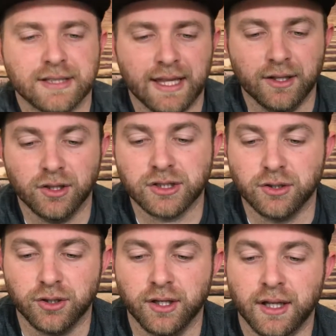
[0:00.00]
I think it looks
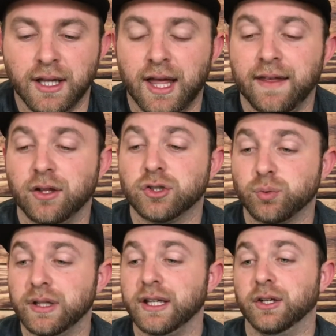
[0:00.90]
good. I think it looks
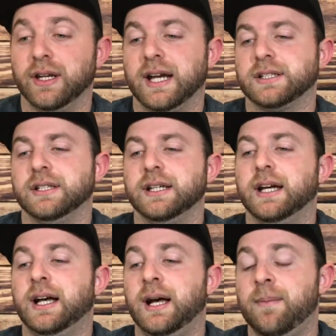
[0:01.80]
really good, actually.
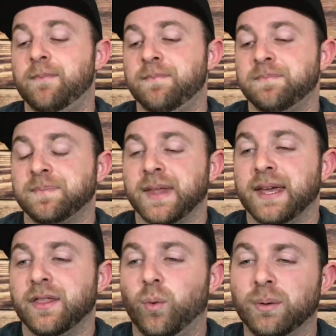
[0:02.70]

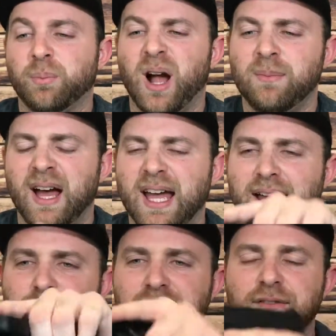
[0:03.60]
The one problem,
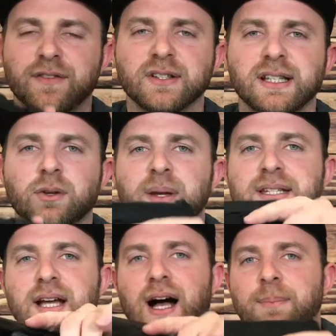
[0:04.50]
I'd say it feels a little bit
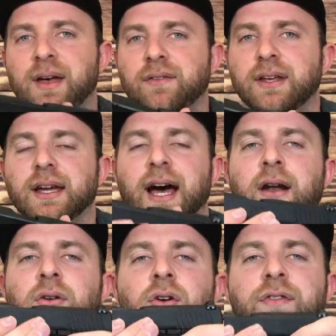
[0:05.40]
top heavy. I
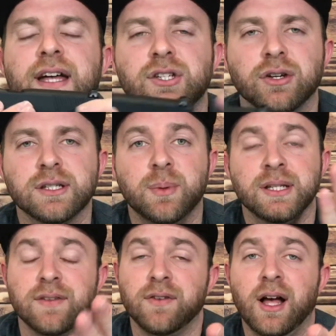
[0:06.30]
don't know if that's your
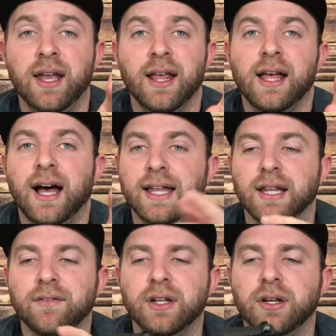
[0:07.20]
experience. If not, I'd
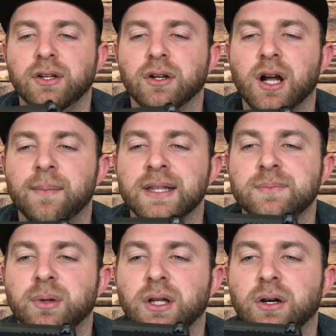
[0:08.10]
love to hear your comments
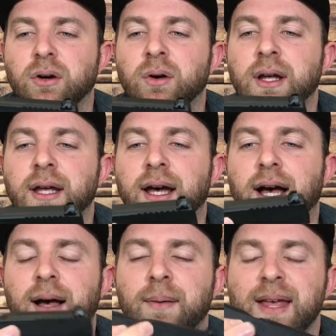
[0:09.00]
below.
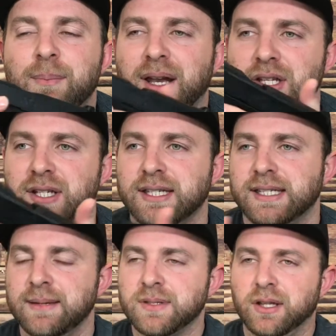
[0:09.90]
But it just
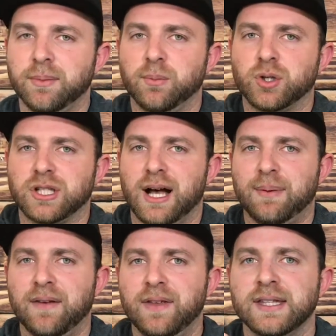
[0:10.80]
seems a little bit more top
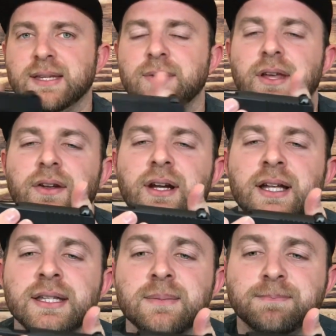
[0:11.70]
heavy than some of the other
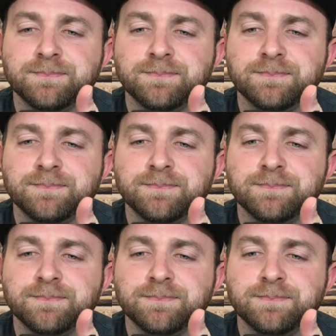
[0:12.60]
guns.